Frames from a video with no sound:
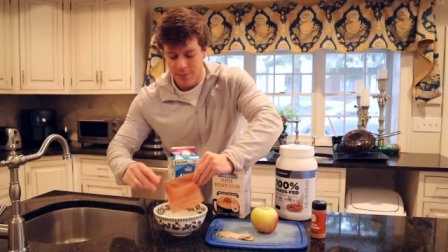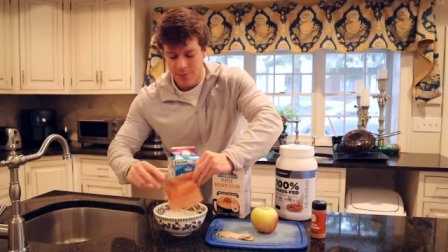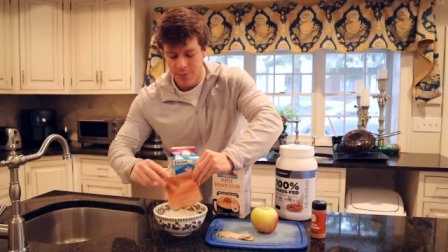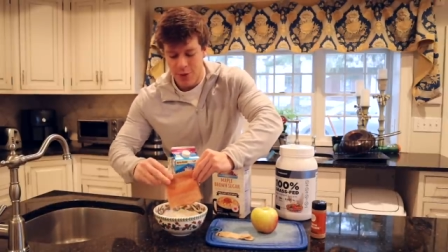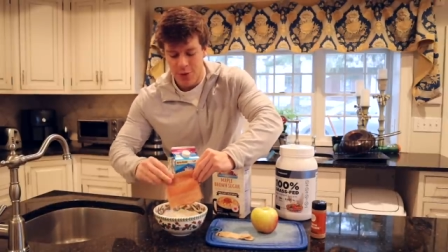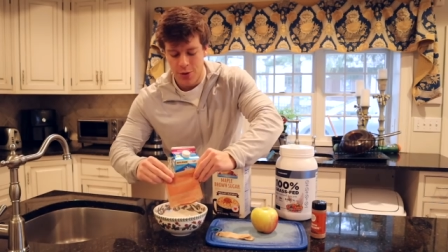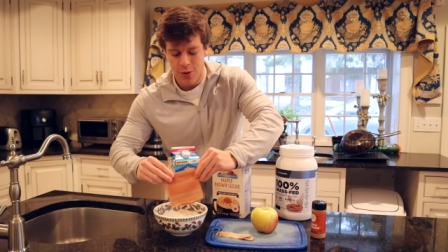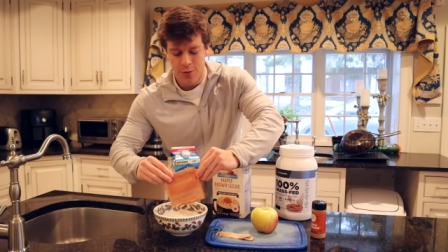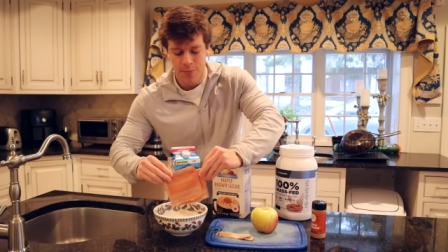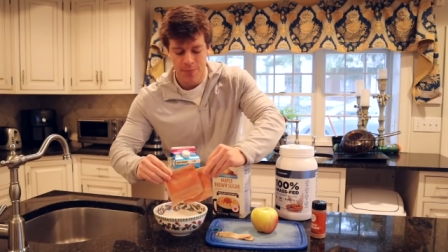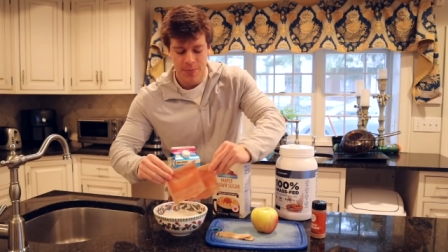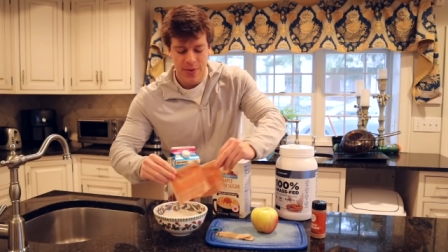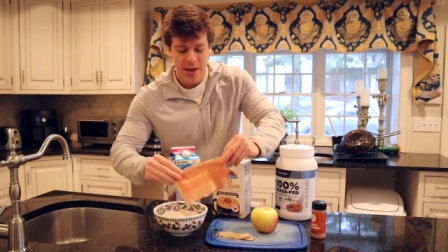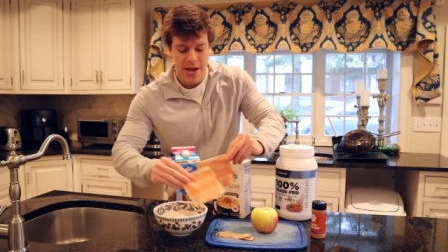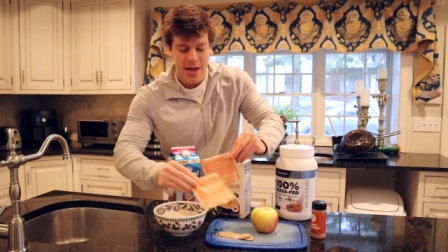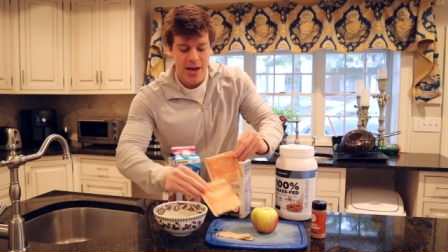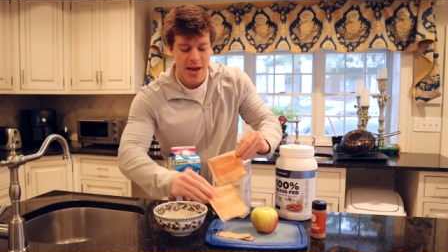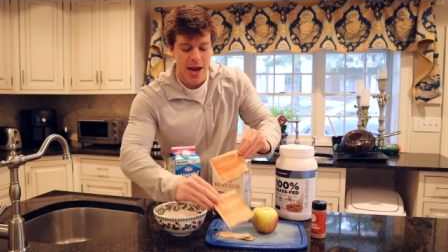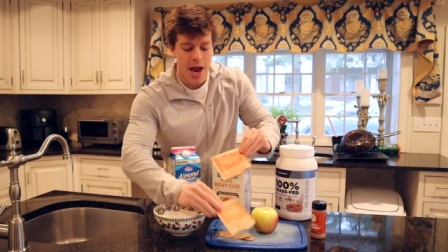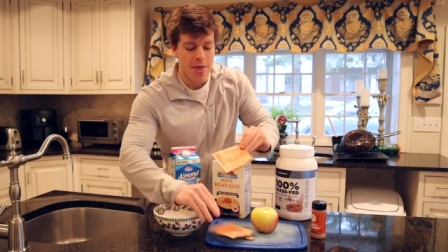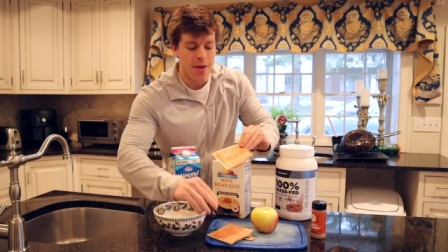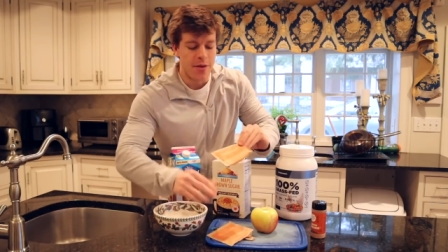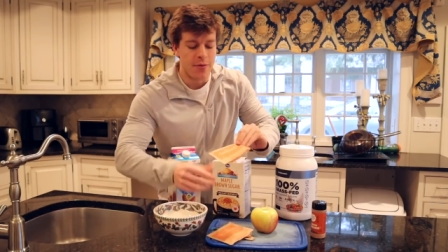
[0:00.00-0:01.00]
boom.
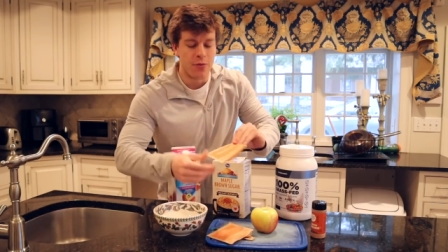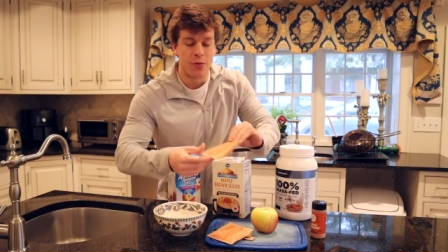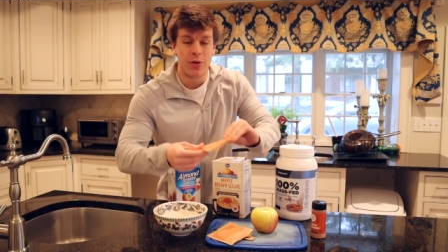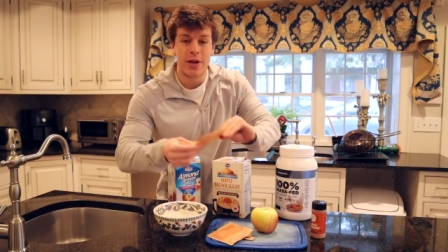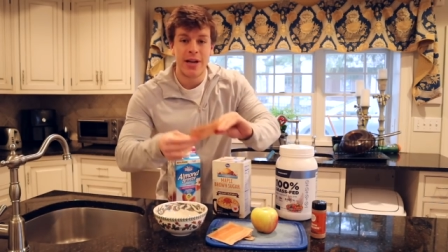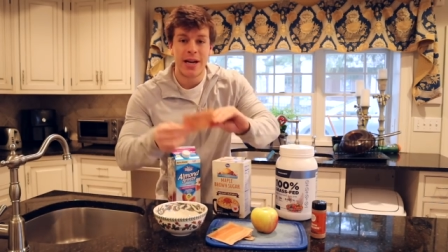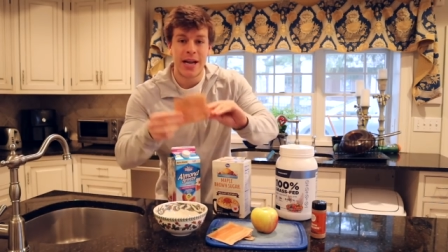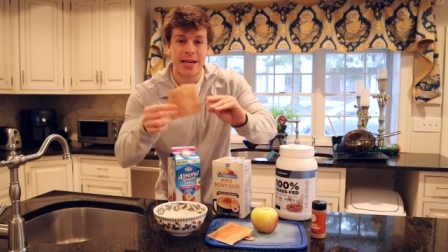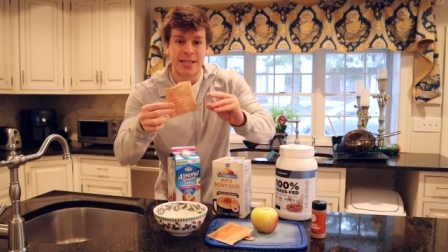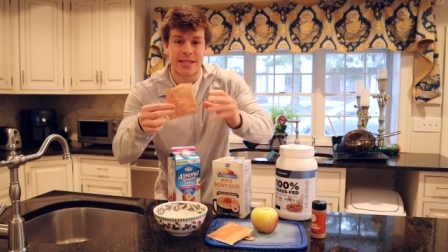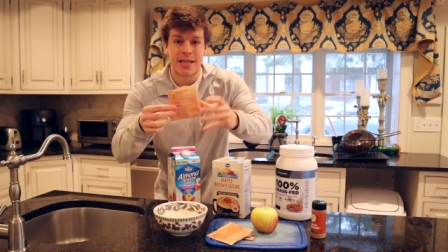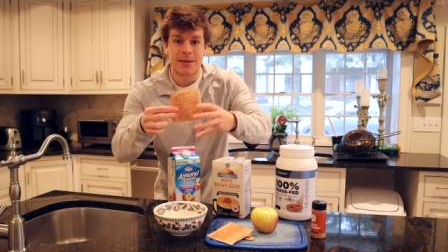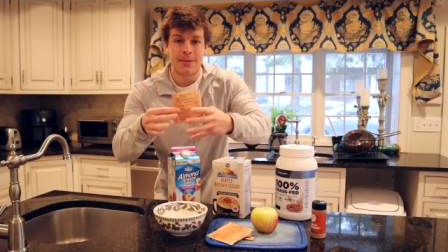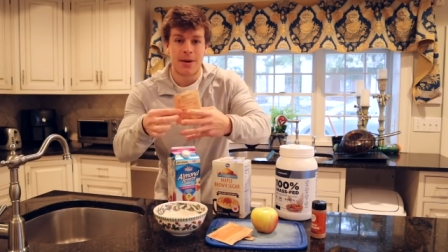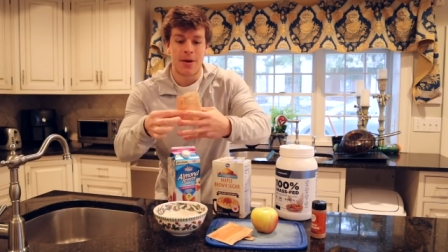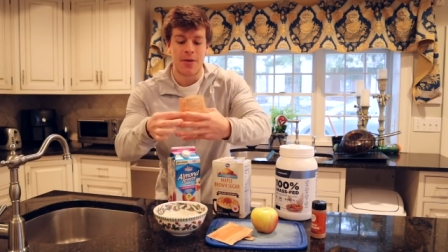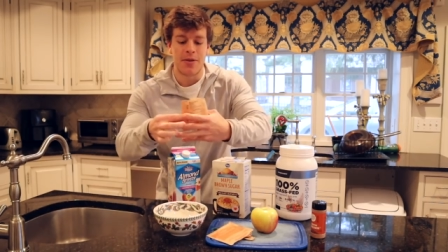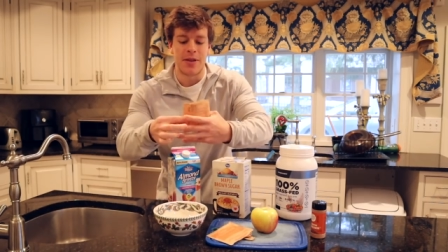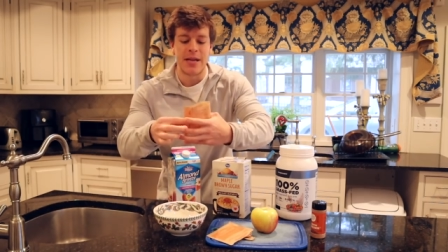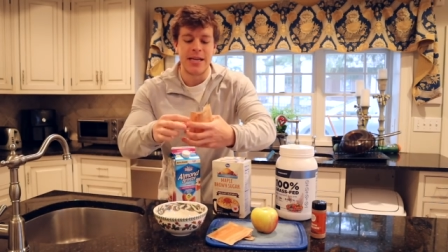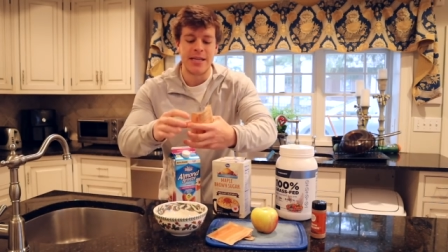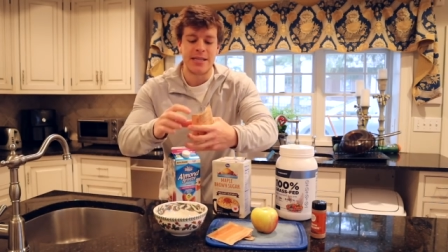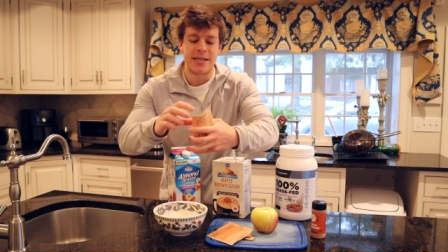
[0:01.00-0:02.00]
And then the really nice thing
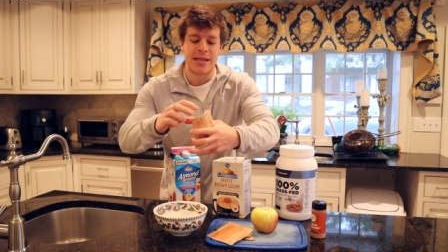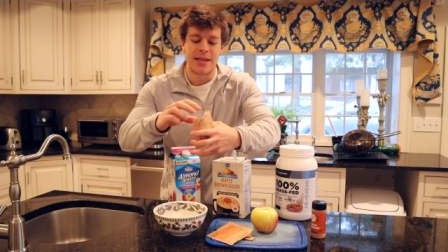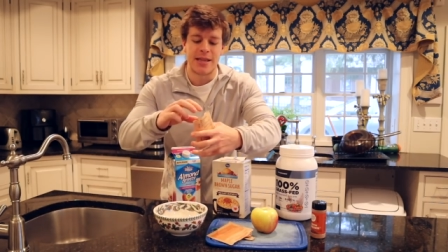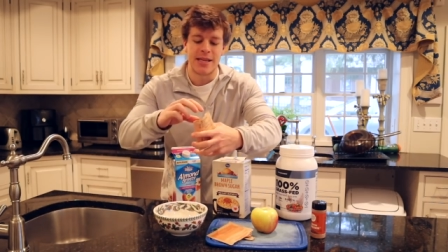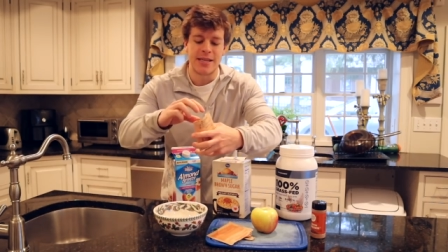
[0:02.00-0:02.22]
about these,